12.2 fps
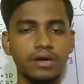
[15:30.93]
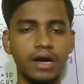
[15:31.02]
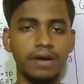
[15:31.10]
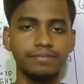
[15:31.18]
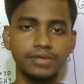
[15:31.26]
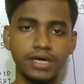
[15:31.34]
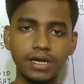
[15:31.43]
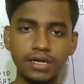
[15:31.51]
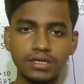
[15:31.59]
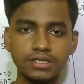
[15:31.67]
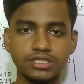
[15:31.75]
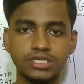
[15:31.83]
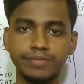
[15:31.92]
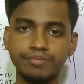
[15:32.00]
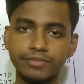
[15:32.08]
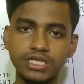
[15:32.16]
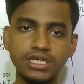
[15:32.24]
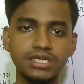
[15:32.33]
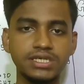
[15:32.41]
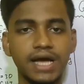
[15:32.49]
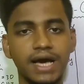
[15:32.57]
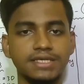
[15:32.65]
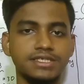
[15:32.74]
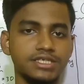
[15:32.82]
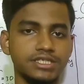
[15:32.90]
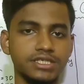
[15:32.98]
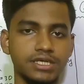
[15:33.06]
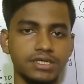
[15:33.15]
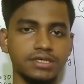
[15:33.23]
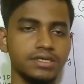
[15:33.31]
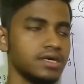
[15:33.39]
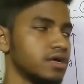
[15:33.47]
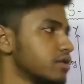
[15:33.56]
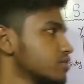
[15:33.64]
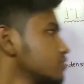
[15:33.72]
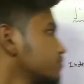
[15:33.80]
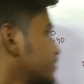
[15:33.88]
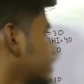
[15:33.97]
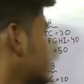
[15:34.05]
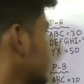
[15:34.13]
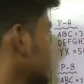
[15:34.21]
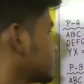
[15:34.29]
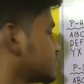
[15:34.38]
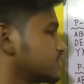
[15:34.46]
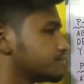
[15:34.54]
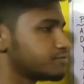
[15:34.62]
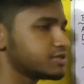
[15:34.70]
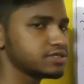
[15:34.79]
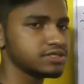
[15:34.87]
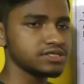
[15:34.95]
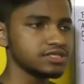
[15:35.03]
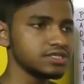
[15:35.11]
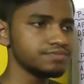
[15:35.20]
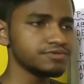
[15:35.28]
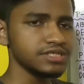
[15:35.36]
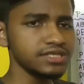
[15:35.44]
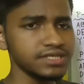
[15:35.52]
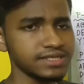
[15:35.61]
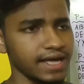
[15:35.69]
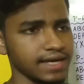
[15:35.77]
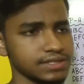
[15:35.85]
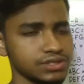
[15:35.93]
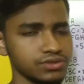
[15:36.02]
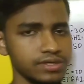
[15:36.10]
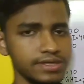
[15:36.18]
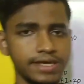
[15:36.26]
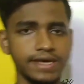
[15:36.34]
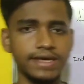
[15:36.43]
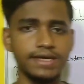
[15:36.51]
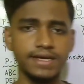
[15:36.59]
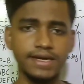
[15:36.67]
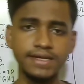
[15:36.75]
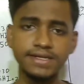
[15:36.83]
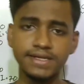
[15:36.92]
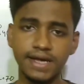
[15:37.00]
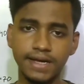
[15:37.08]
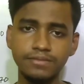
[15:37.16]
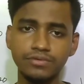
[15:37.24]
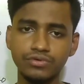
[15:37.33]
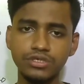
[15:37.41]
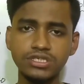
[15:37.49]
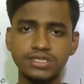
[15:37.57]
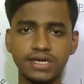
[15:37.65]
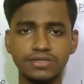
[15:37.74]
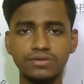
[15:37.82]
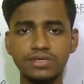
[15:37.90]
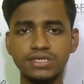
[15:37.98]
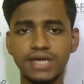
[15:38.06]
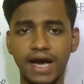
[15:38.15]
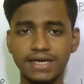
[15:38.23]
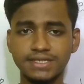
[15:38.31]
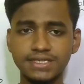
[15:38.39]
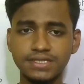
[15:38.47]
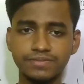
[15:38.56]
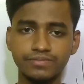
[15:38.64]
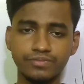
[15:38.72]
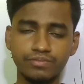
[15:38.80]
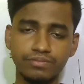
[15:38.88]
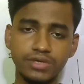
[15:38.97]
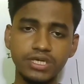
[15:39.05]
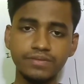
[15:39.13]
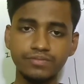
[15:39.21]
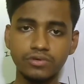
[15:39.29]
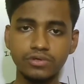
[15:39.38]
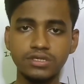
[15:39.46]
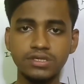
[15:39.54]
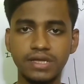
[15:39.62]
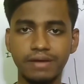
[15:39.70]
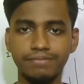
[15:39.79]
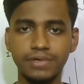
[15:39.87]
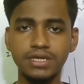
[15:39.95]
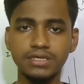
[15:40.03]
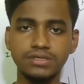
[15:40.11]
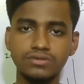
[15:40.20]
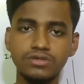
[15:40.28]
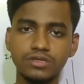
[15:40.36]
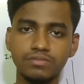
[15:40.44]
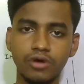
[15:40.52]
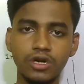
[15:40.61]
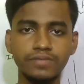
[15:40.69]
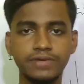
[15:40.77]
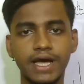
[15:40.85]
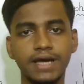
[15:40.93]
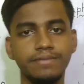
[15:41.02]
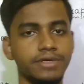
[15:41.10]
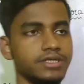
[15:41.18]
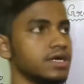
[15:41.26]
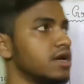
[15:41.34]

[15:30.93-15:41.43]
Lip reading: after tryptic digestion. So basically trypsin is actually a enzyme which actually digests big protein sample into small fragment.